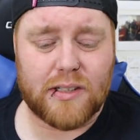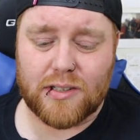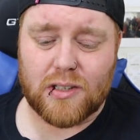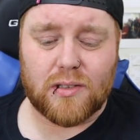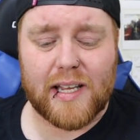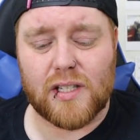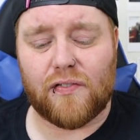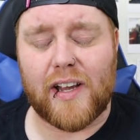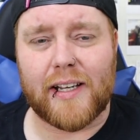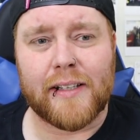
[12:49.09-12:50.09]
So that's a
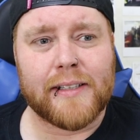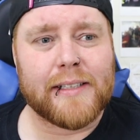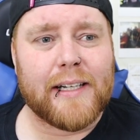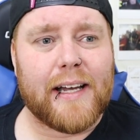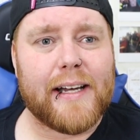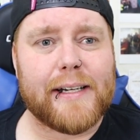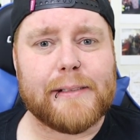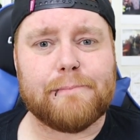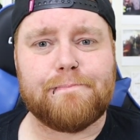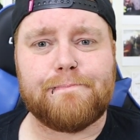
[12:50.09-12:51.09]
thing.
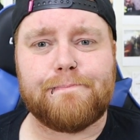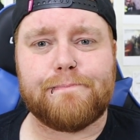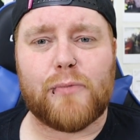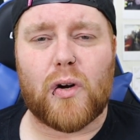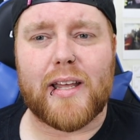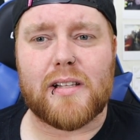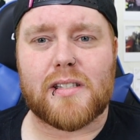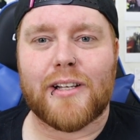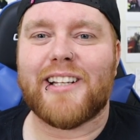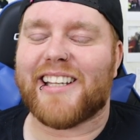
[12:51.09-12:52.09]
What
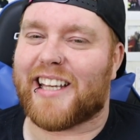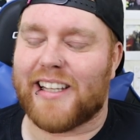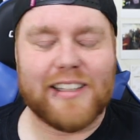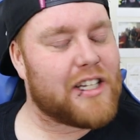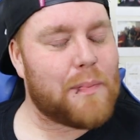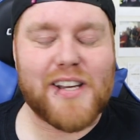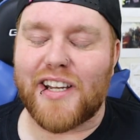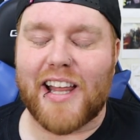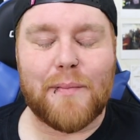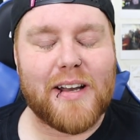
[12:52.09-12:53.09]
else?
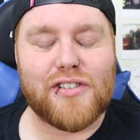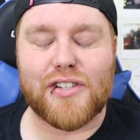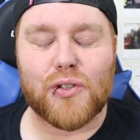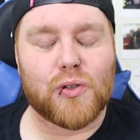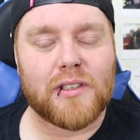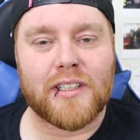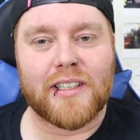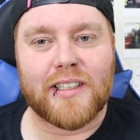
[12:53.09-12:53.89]
Especially in elementary school,